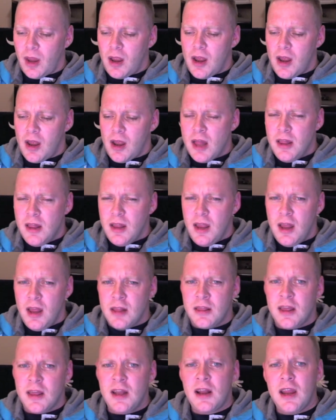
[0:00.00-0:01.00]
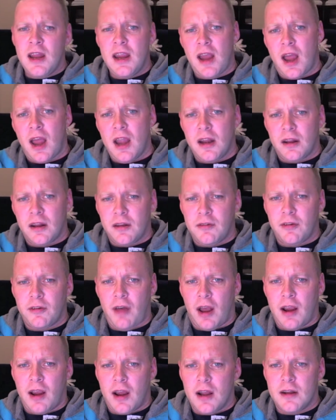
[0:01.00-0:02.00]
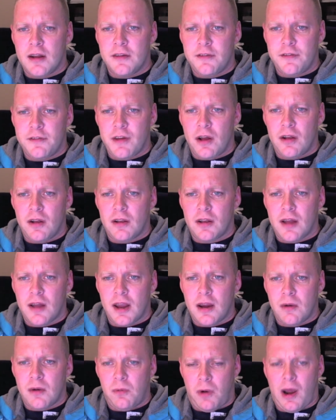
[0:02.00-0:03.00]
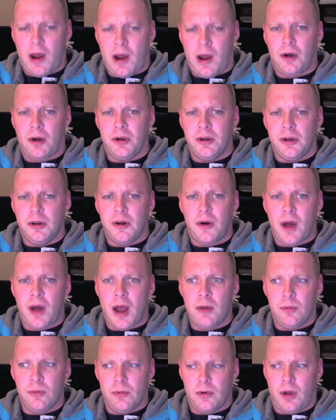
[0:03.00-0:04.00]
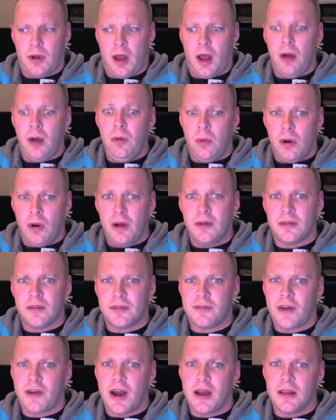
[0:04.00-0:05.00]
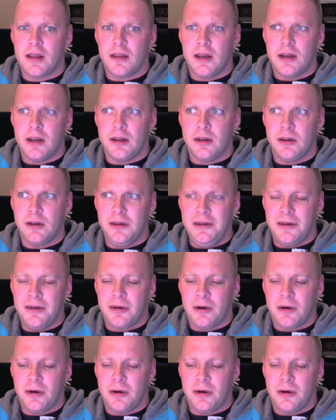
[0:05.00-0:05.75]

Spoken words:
then I kind of felt like, wow, I was violated,